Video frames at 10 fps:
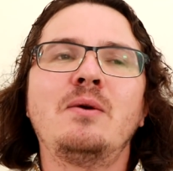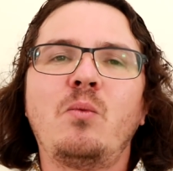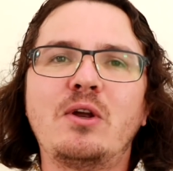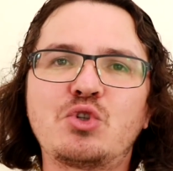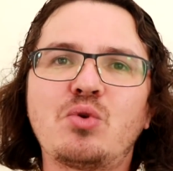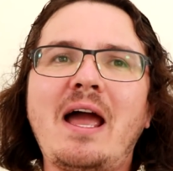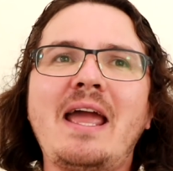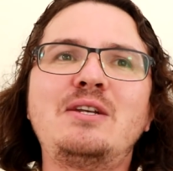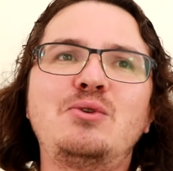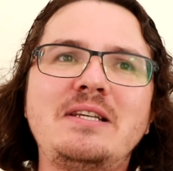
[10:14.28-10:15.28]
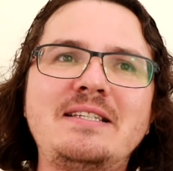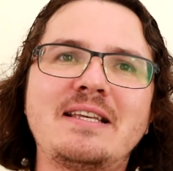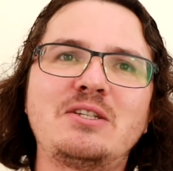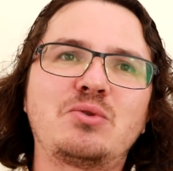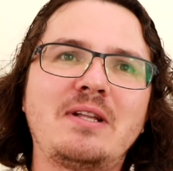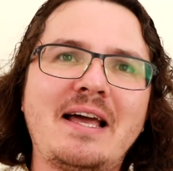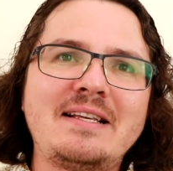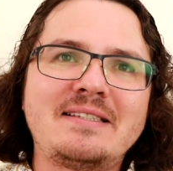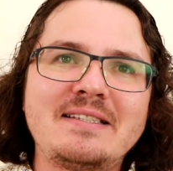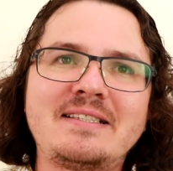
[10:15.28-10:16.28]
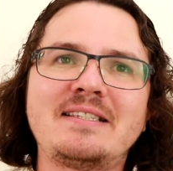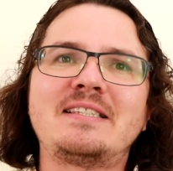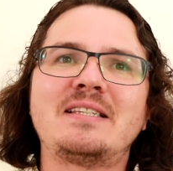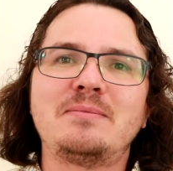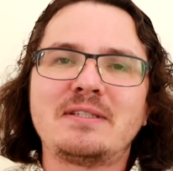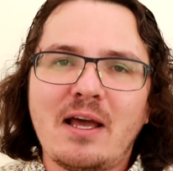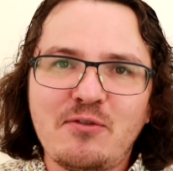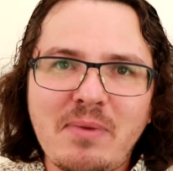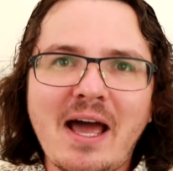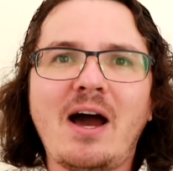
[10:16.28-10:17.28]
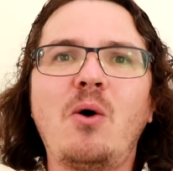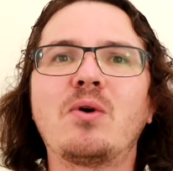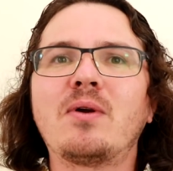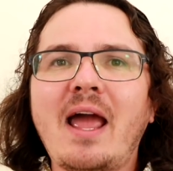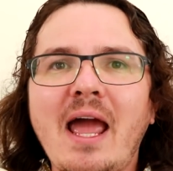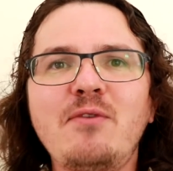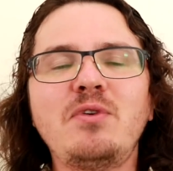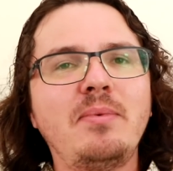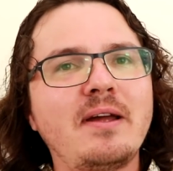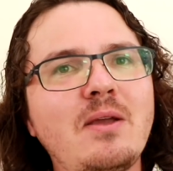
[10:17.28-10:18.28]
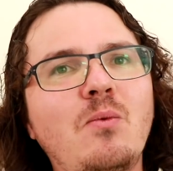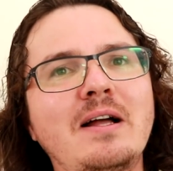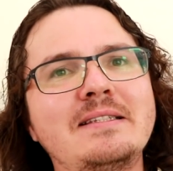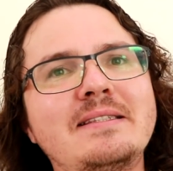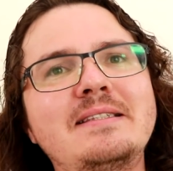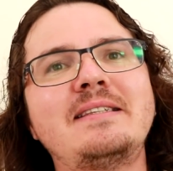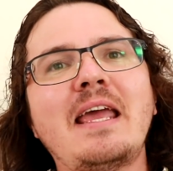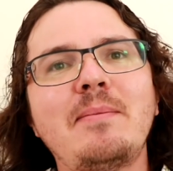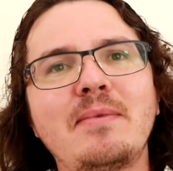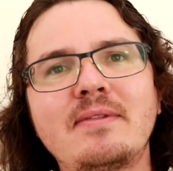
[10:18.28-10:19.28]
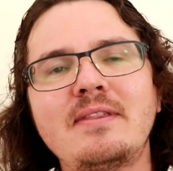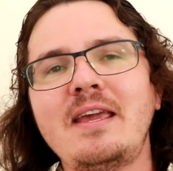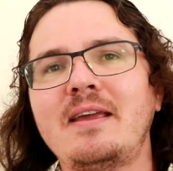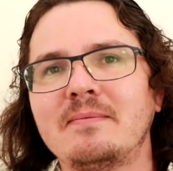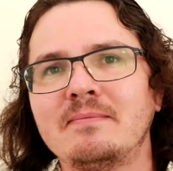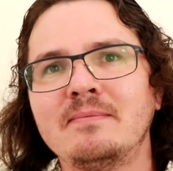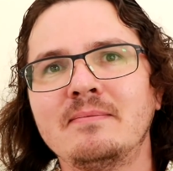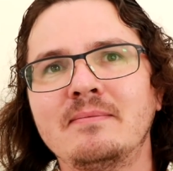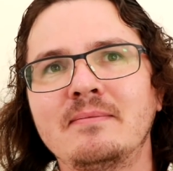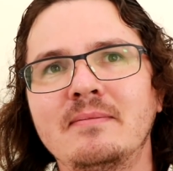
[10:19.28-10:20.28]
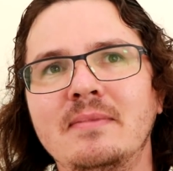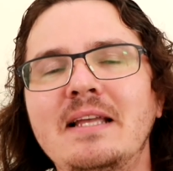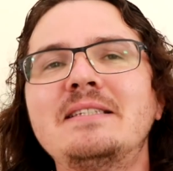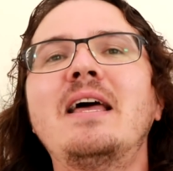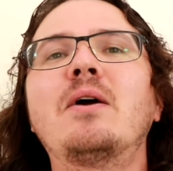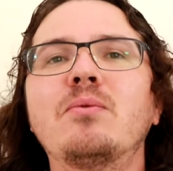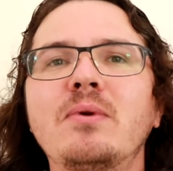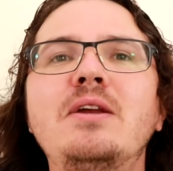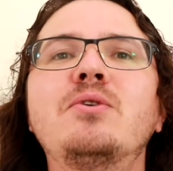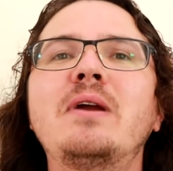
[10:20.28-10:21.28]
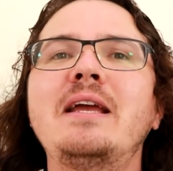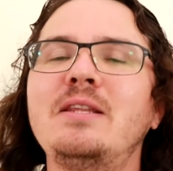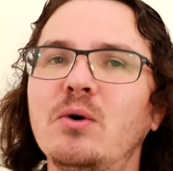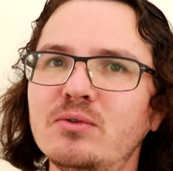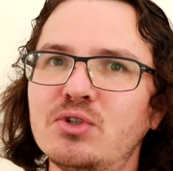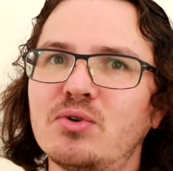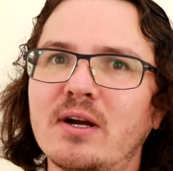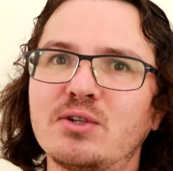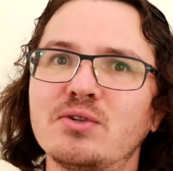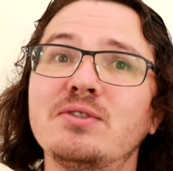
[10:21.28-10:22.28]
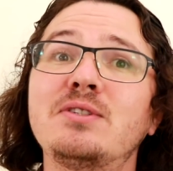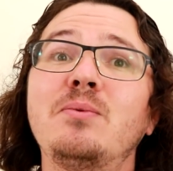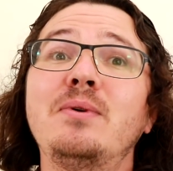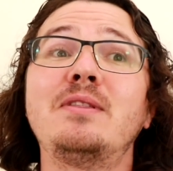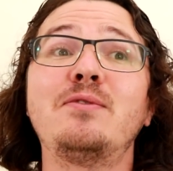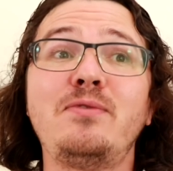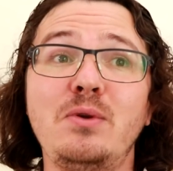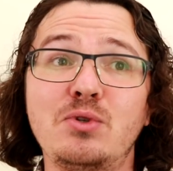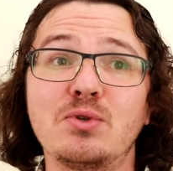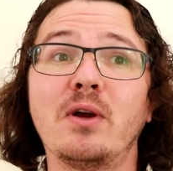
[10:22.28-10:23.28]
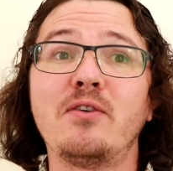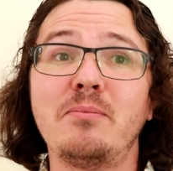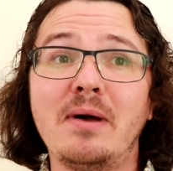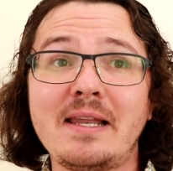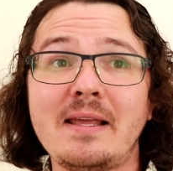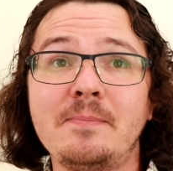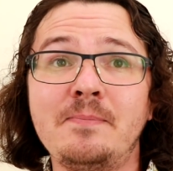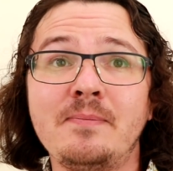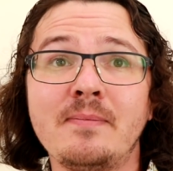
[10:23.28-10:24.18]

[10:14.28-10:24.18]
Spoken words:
We are trying to decentralize the systems of power. Everybody wants the same thing. Let's not recreate the old structures with the future of money.